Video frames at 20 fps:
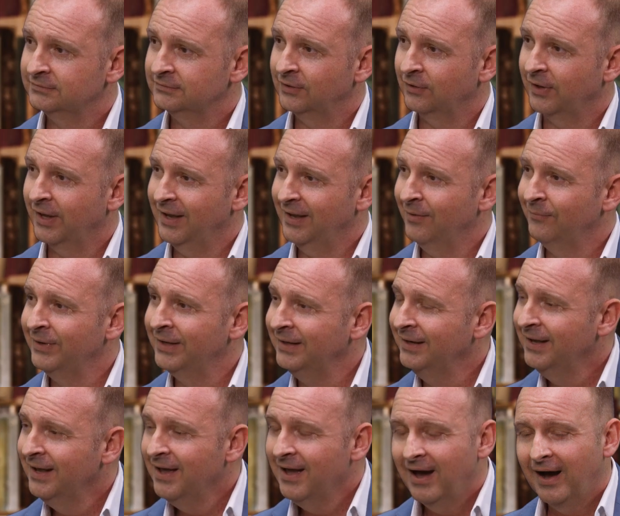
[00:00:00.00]
Okay. I
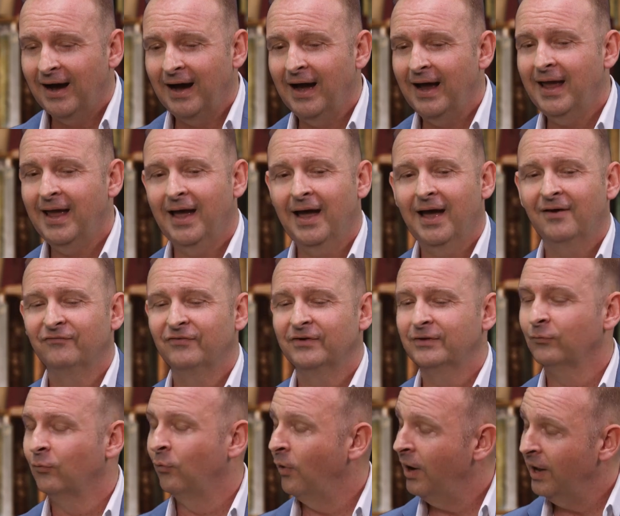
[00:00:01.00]
mean, I
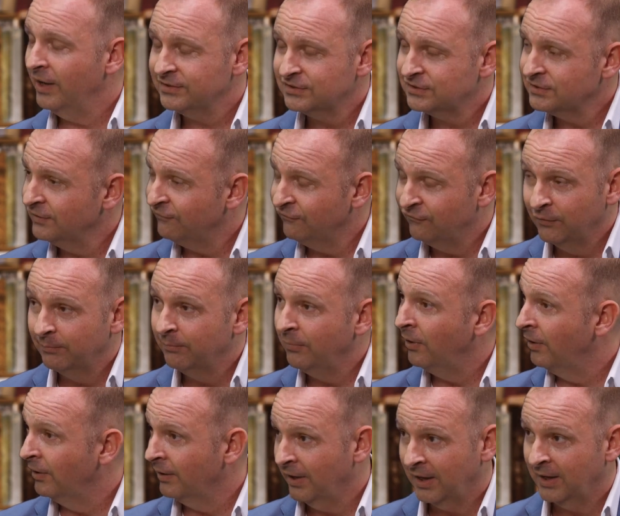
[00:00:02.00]
haven't watched a
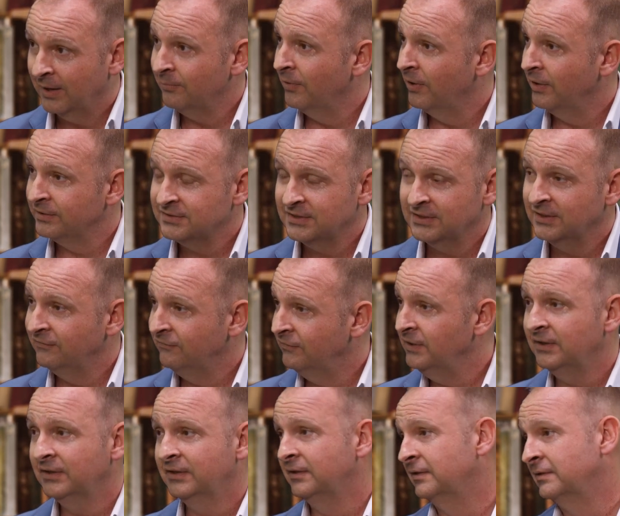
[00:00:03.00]
football game on
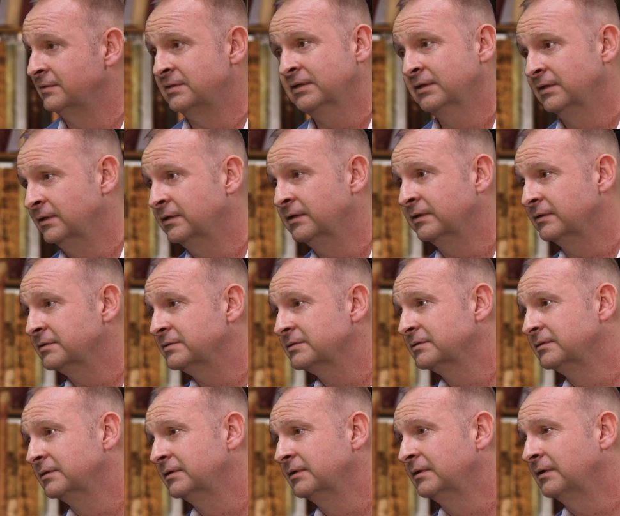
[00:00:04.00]
TV in 10 years.
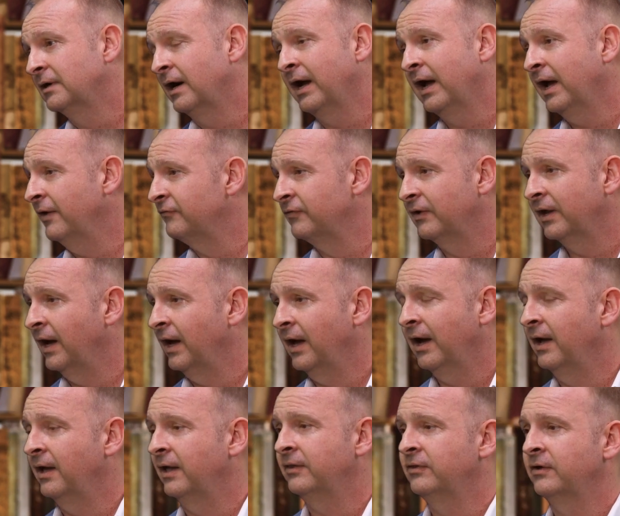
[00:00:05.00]

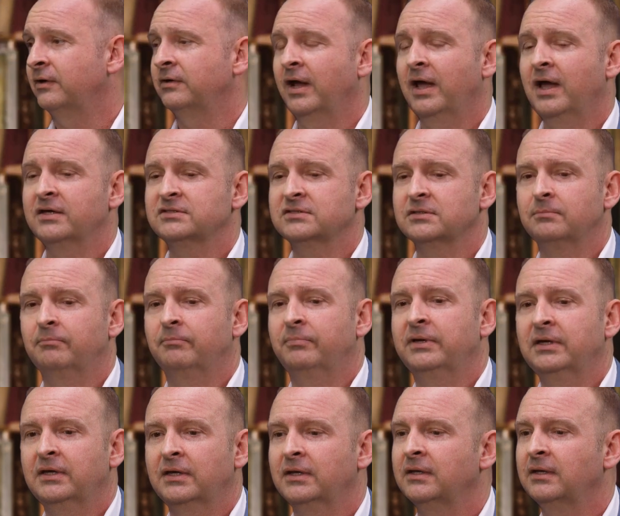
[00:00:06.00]
There hasn't
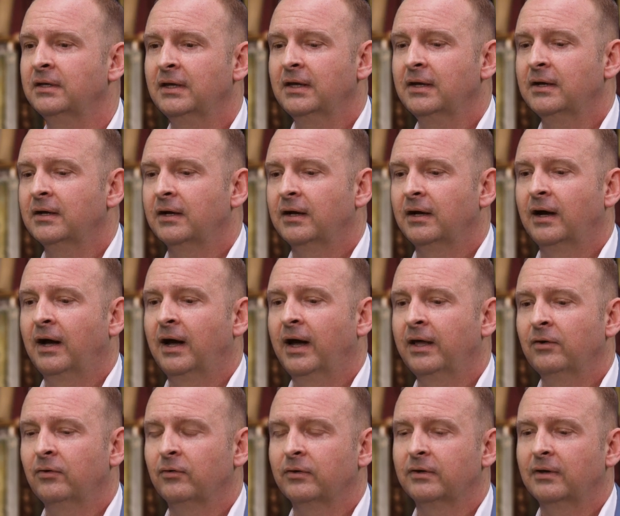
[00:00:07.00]
been,
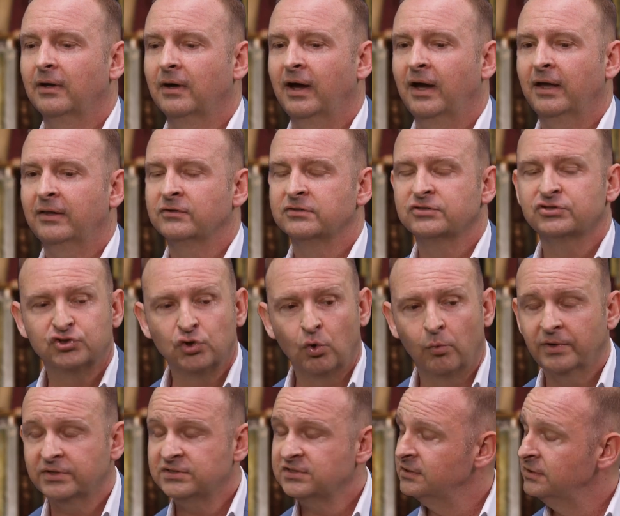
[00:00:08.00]
there's so
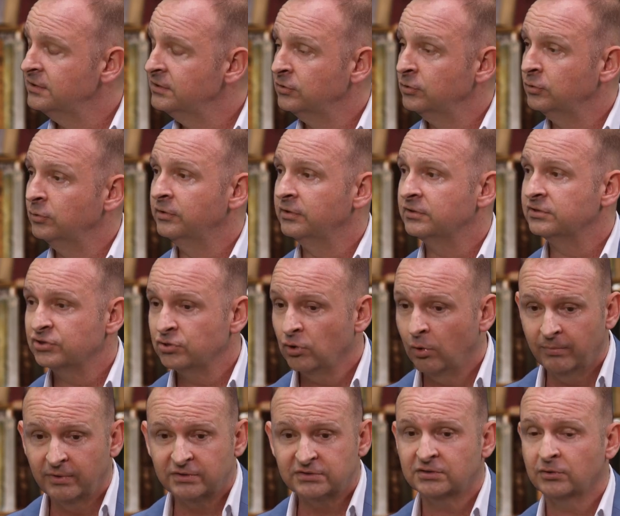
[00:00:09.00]
much to do. There's
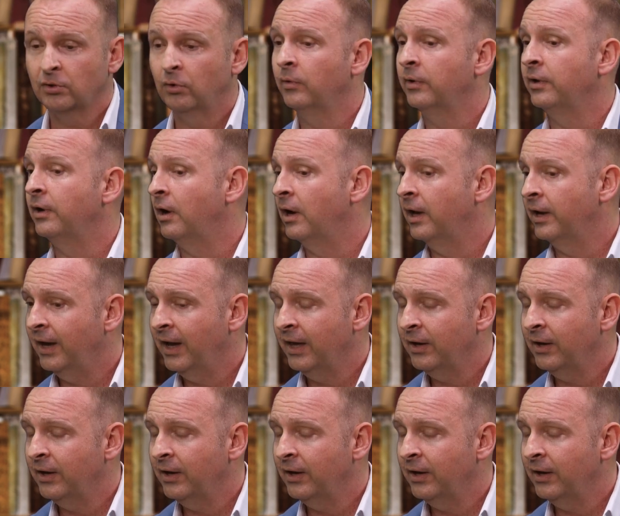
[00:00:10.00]
so much going on.